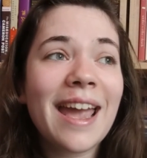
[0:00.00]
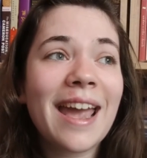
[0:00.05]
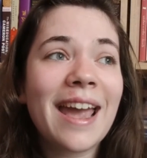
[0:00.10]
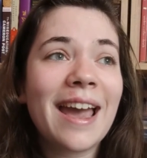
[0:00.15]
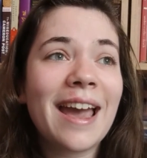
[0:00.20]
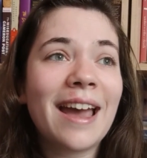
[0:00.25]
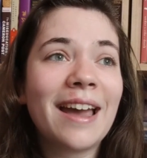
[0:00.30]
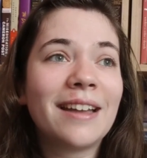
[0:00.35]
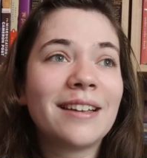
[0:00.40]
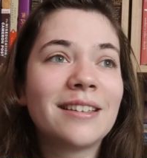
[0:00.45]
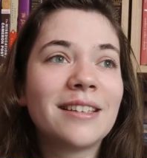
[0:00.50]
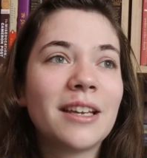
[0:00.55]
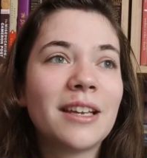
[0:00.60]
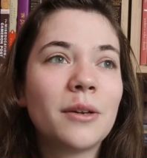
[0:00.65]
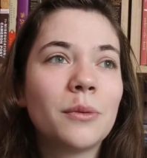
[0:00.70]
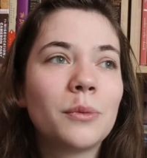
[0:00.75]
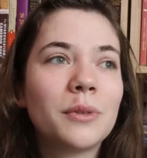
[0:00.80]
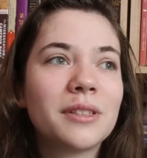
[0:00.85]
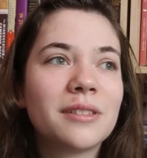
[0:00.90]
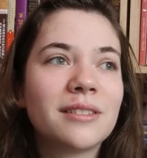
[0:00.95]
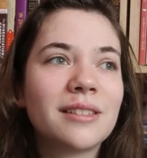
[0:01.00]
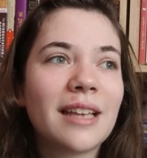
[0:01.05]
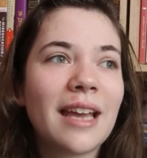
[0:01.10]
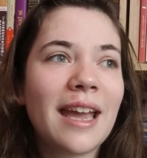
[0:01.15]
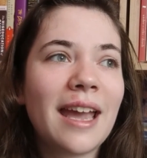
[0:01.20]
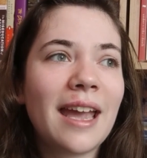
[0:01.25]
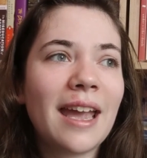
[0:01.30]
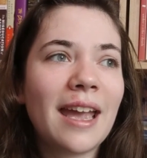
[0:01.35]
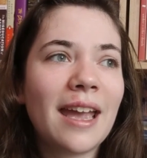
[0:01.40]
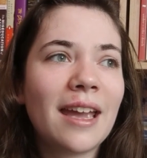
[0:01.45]
And it was
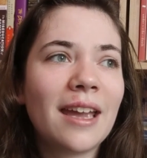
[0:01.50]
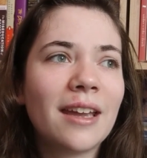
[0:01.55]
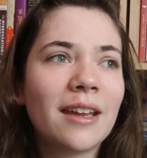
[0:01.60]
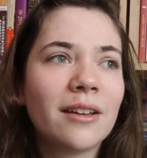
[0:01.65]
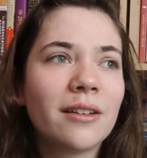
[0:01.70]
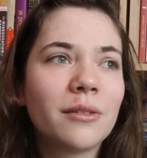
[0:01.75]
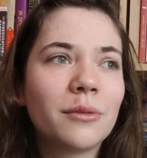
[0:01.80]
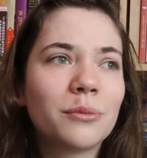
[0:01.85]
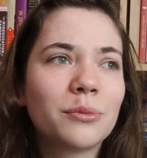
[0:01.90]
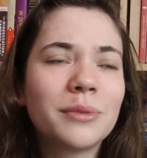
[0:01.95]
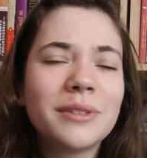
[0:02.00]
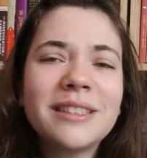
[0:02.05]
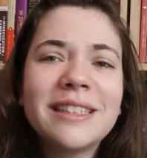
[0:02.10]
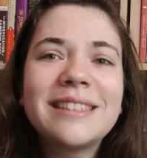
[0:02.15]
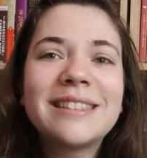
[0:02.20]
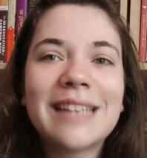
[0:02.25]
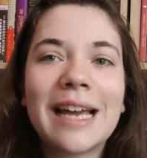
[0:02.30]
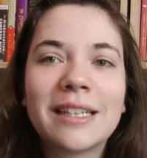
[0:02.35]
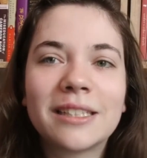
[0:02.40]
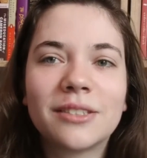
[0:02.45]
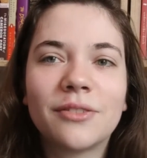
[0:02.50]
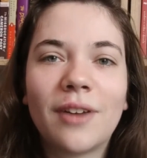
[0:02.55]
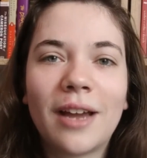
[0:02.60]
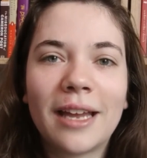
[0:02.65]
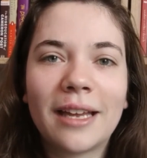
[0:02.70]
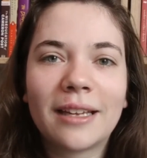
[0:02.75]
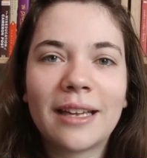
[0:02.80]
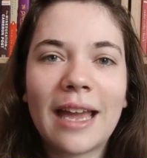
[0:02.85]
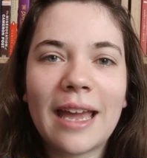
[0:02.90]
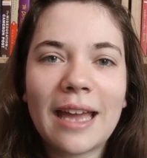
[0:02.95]
a really
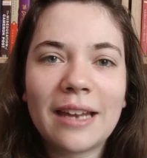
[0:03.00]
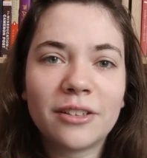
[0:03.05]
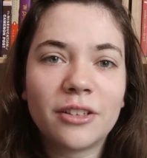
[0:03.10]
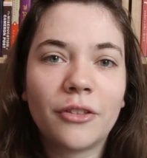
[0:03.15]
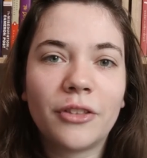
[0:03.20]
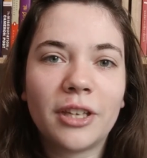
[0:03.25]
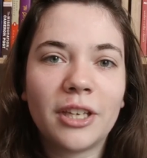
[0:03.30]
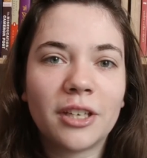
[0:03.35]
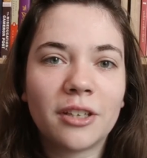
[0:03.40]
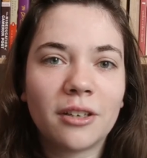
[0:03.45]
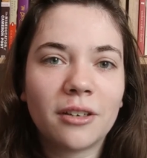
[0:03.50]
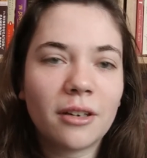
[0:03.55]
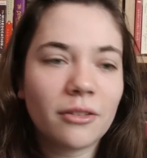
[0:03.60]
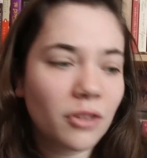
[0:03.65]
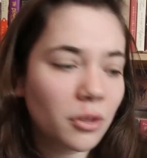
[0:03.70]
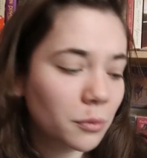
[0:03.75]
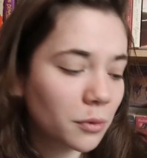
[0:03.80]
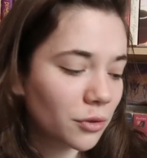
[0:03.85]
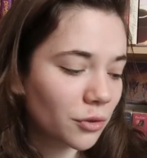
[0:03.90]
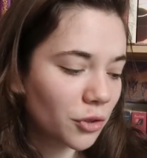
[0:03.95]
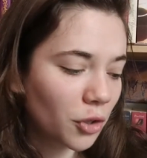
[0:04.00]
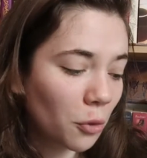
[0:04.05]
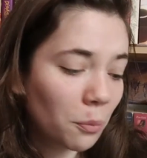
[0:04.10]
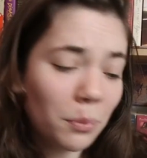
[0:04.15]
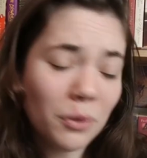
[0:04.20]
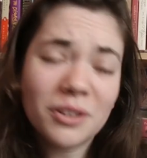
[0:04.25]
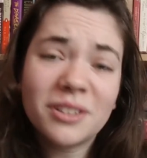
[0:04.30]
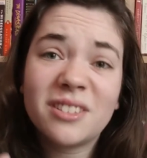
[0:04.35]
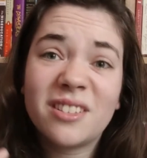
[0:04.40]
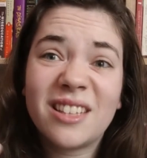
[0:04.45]
satisfying end to the year. There were no
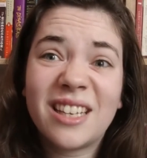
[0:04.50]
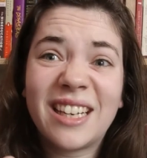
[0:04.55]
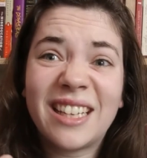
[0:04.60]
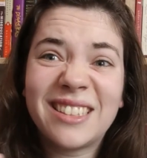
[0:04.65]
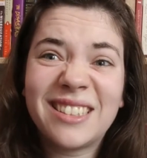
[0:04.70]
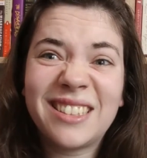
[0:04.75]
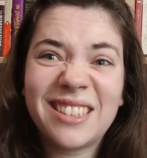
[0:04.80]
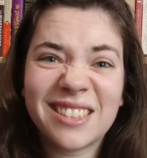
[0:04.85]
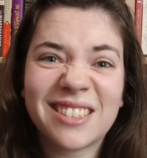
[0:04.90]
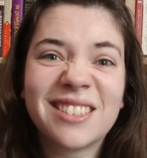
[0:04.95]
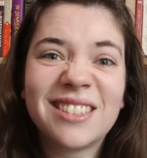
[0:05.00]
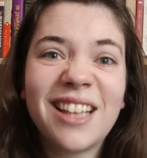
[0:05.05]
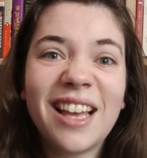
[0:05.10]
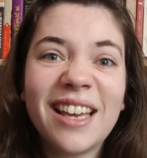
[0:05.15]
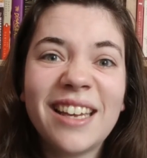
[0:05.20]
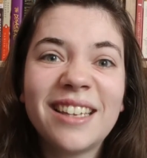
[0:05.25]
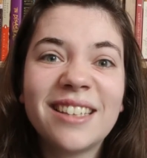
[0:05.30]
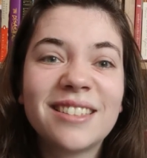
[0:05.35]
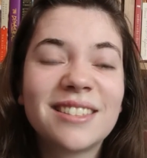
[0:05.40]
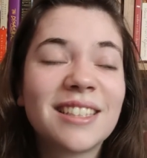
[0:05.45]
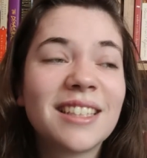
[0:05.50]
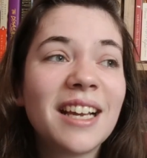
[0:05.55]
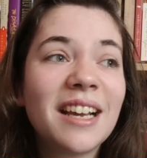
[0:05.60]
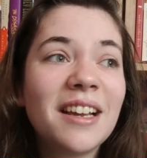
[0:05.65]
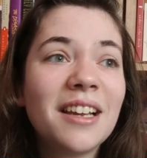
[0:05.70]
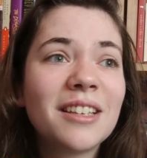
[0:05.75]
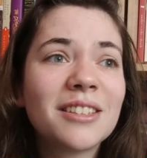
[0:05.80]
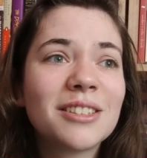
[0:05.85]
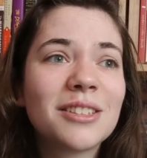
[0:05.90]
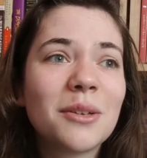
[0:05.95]
books that I disliked,
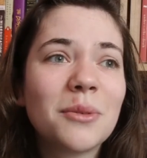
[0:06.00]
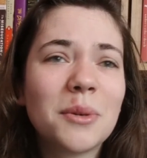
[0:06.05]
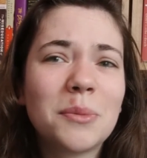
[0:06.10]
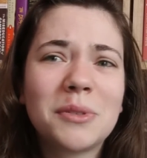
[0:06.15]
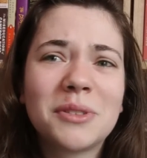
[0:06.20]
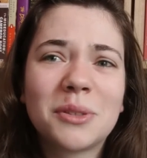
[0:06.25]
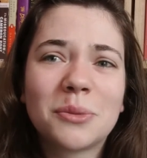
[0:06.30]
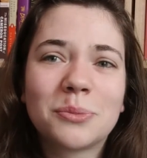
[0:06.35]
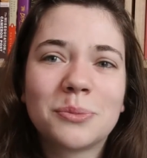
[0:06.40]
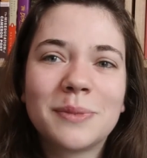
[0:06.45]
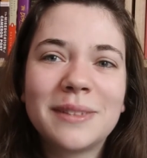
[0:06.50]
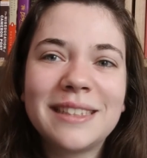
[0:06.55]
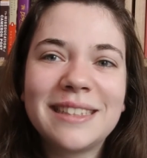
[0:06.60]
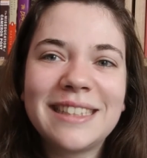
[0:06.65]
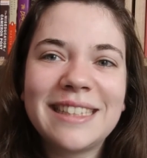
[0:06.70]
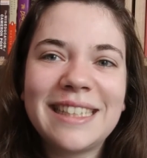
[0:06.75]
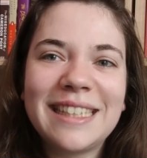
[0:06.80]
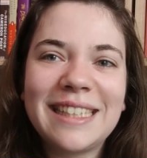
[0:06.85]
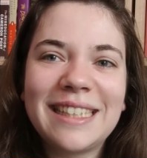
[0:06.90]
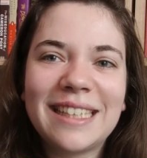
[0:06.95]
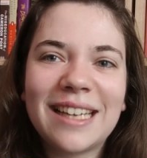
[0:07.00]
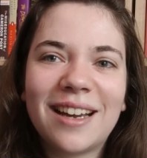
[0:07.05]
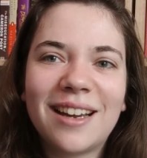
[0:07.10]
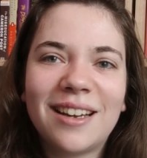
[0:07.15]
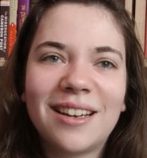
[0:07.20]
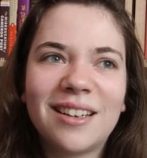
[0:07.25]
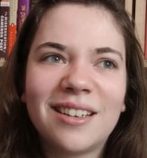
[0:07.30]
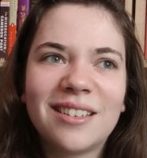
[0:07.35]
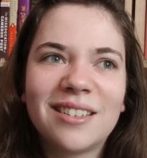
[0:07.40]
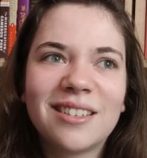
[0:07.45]
so it was a really,
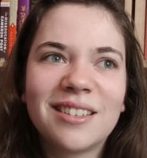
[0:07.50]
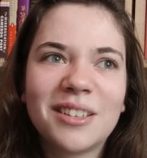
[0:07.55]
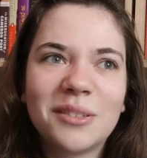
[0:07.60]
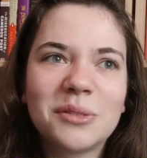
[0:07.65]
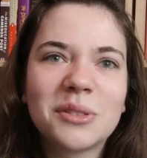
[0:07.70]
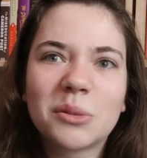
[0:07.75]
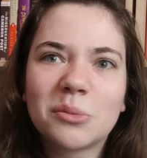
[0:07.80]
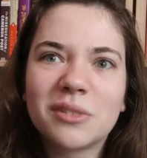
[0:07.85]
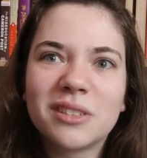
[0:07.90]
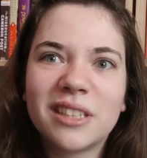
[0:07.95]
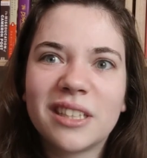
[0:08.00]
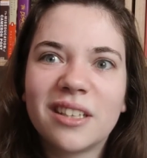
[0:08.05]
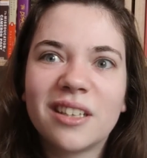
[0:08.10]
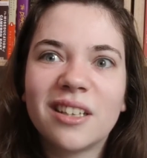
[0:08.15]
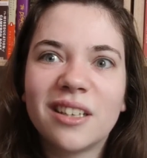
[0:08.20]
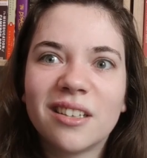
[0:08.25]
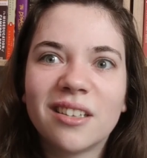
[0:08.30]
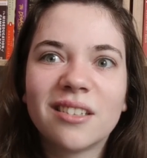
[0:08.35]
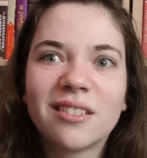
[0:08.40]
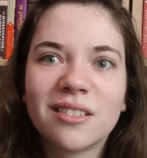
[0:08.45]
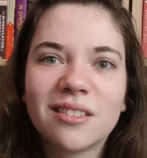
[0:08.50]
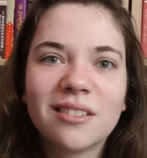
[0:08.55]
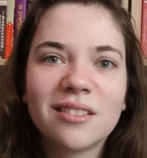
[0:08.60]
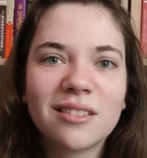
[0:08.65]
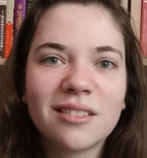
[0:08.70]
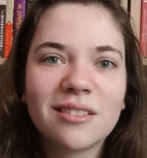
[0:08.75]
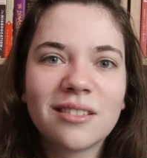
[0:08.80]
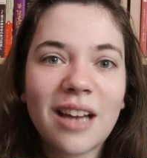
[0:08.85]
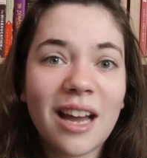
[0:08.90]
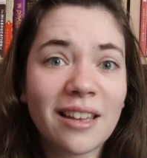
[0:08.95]
good,
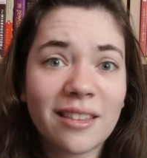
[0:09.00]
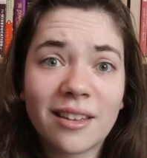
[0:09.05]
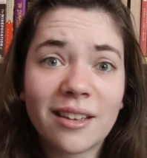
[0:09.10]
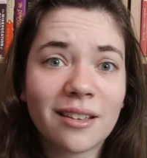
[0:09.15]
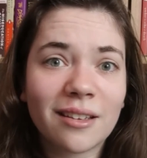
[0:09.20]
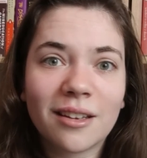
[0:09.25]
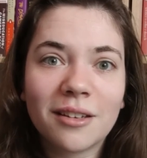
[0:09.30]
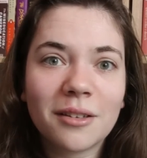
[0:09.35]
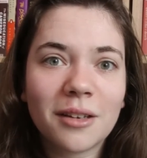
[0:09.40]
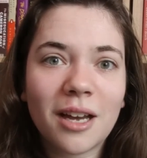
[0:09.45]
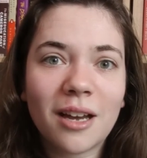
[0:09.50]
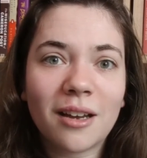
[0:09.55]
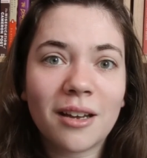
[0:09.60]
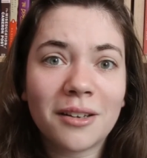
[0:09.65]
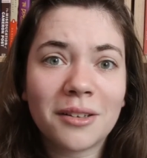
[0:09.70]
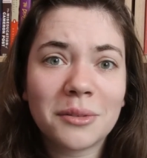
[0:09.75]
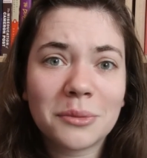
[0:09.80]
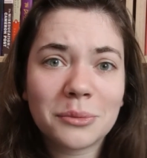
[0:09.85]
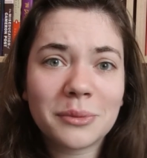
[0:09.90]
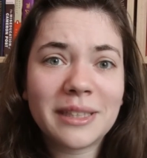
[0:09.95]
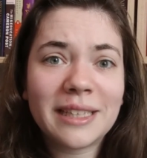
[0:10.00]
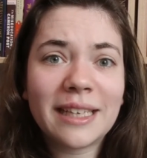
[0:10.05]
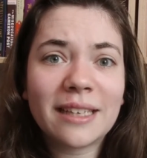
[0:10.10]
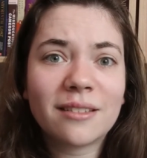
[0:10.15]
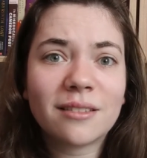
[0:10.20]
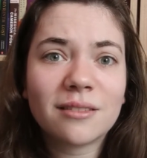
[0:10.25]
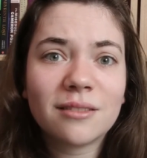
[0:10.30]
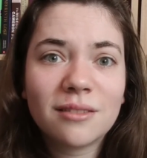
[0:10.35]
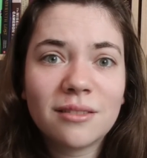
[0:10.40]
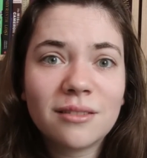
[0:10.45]
I think,
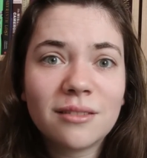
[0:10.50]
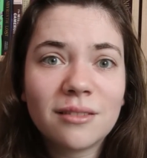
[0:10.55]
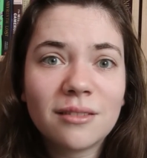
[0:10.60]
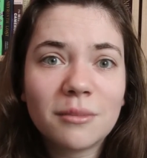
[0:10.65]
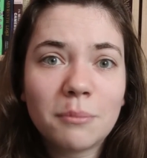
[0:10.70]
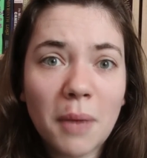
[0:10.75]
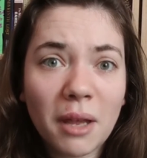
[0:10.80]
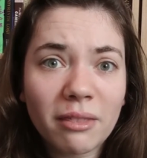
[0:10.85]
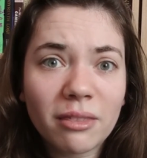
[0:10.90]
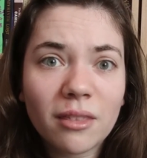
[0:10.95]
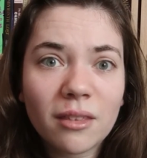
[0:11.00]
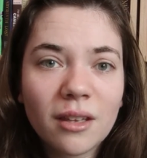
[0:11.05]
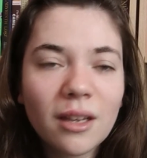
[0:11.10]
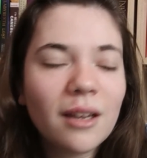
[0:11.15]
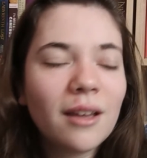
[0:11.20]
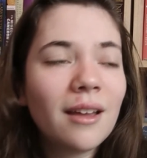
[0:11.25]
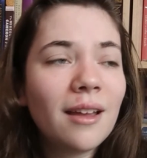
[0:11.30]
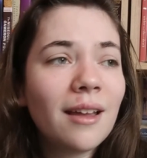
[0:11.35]
reading month.